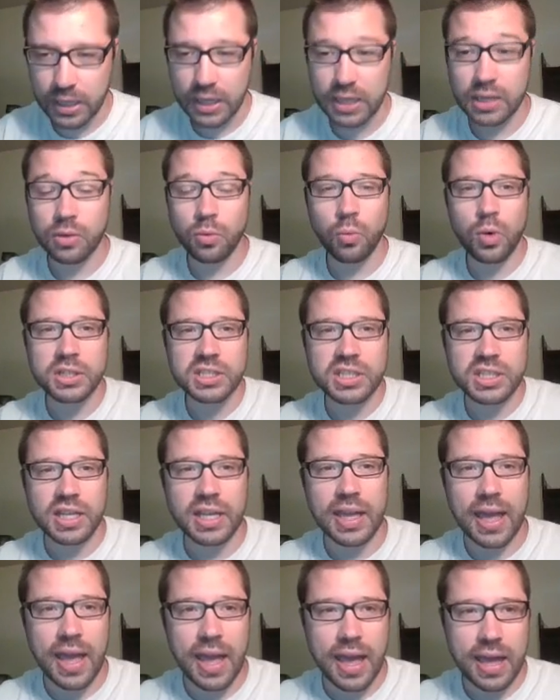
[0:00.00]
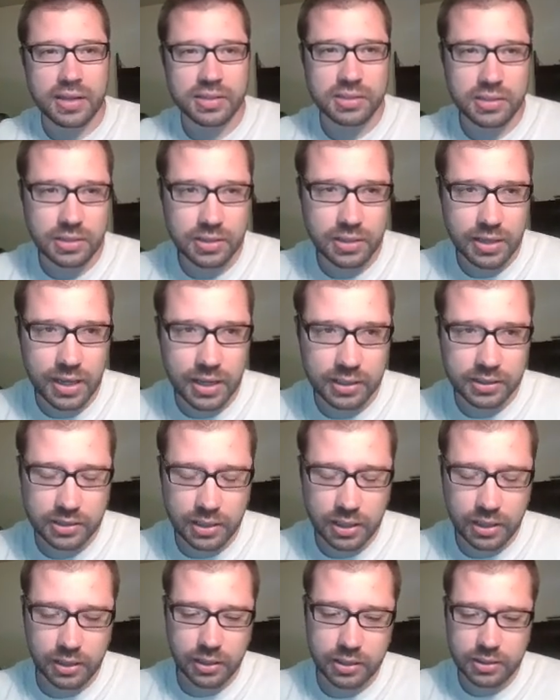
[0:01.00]
and it wasn't cast,
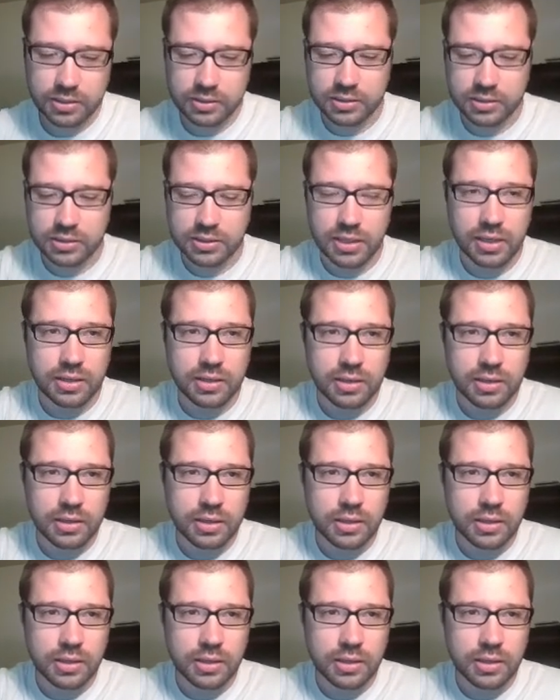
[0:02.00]
exile it instead.